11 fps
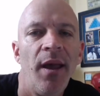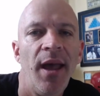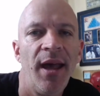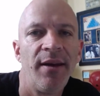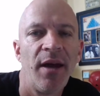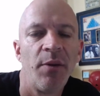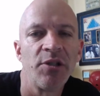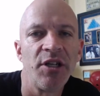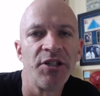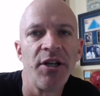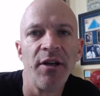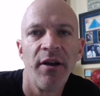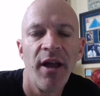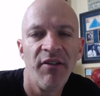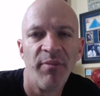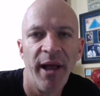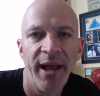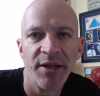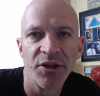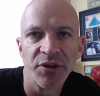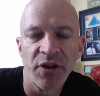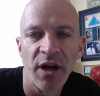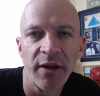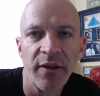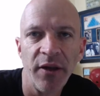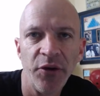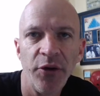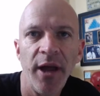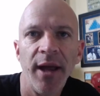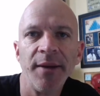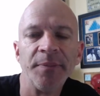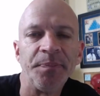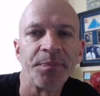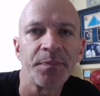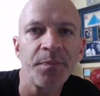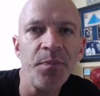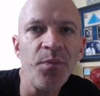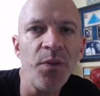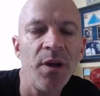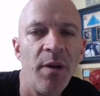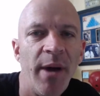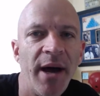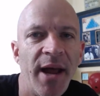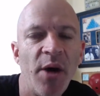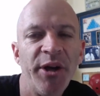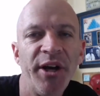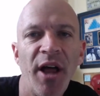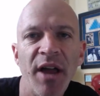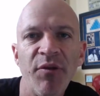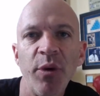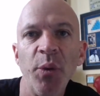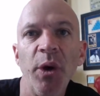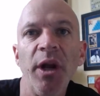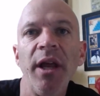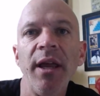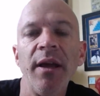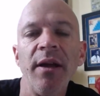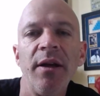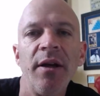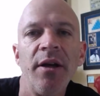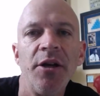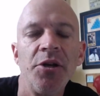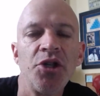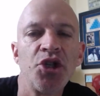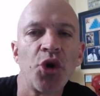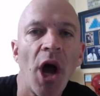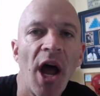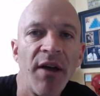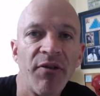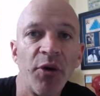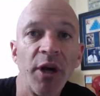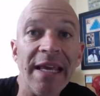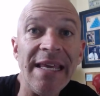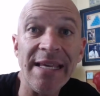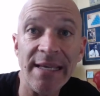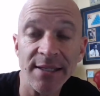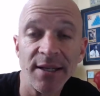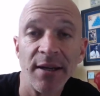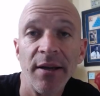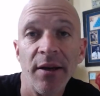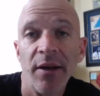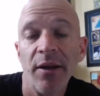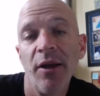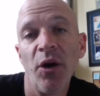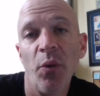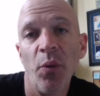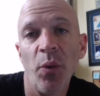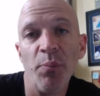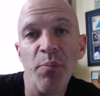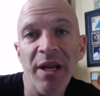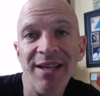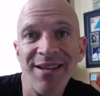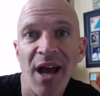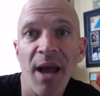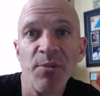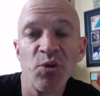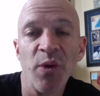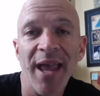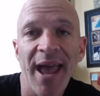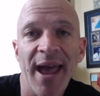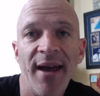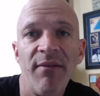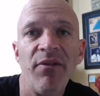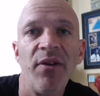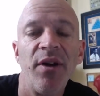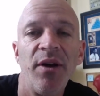And I was listening to Dave Blanchard talk the other day about how in life we really strive for ease. You know, many times we have